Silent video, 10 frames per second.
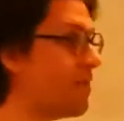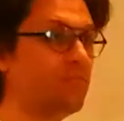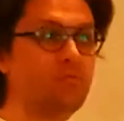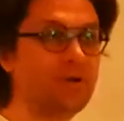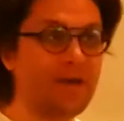
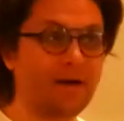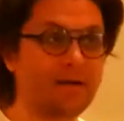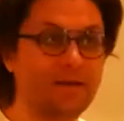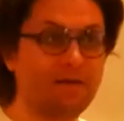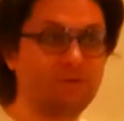from this
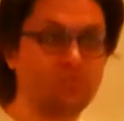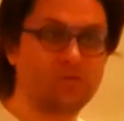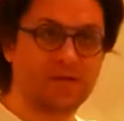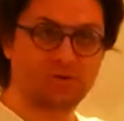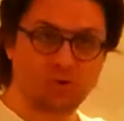moment, everything
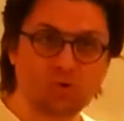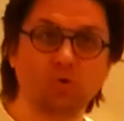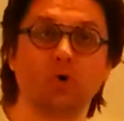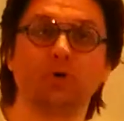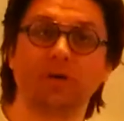that is
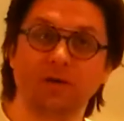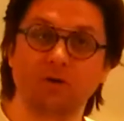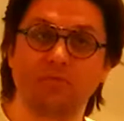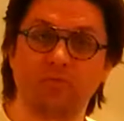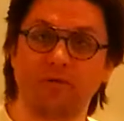spirit,
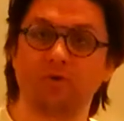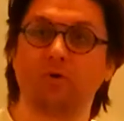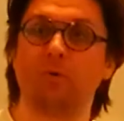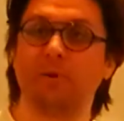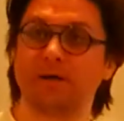genius,
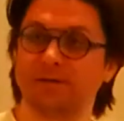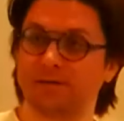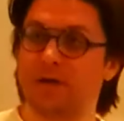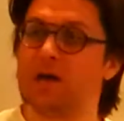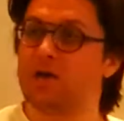
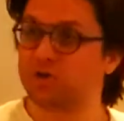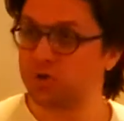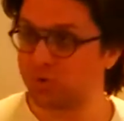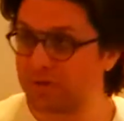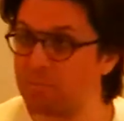egregore,
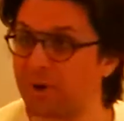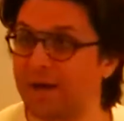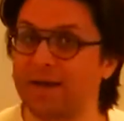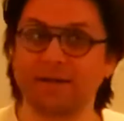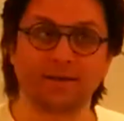
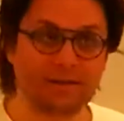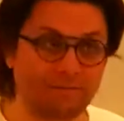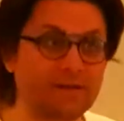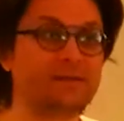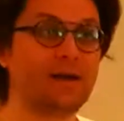will to
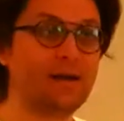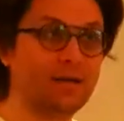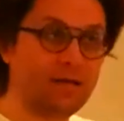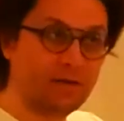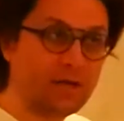do
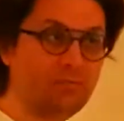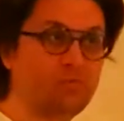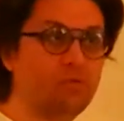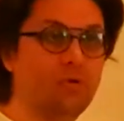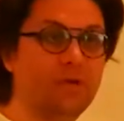something,
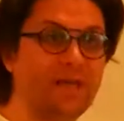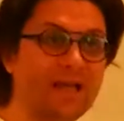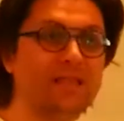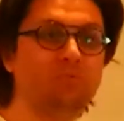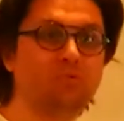
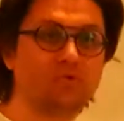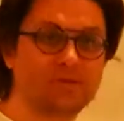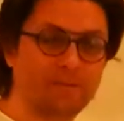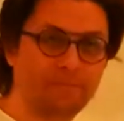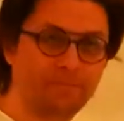energy that
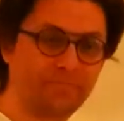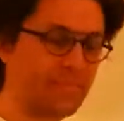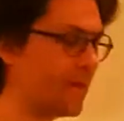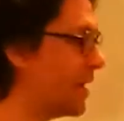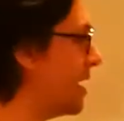
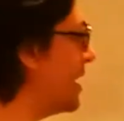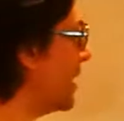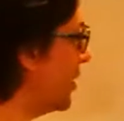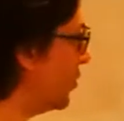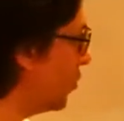animates,
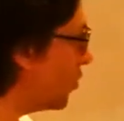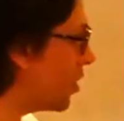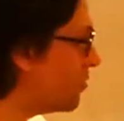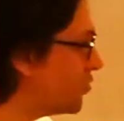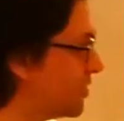understanding, it's
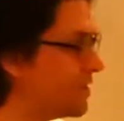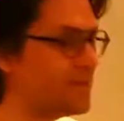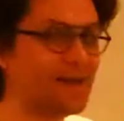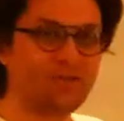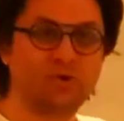not
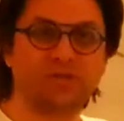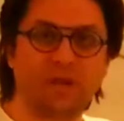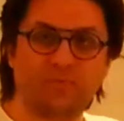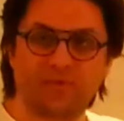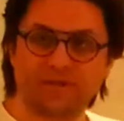you
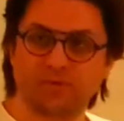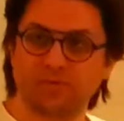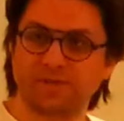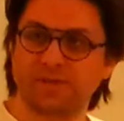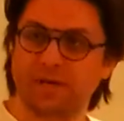that
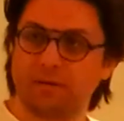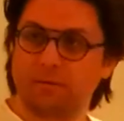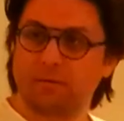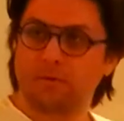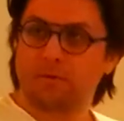has all this,
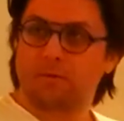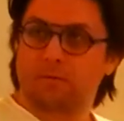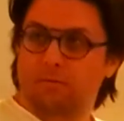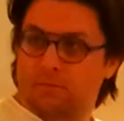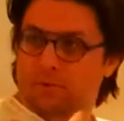it's
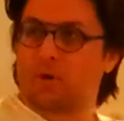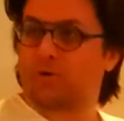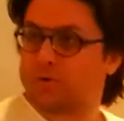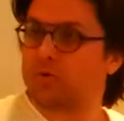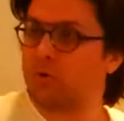others that
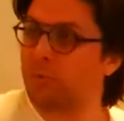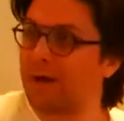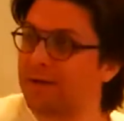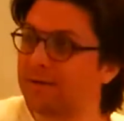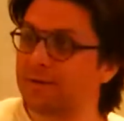do it for
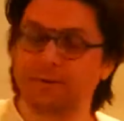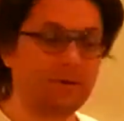you.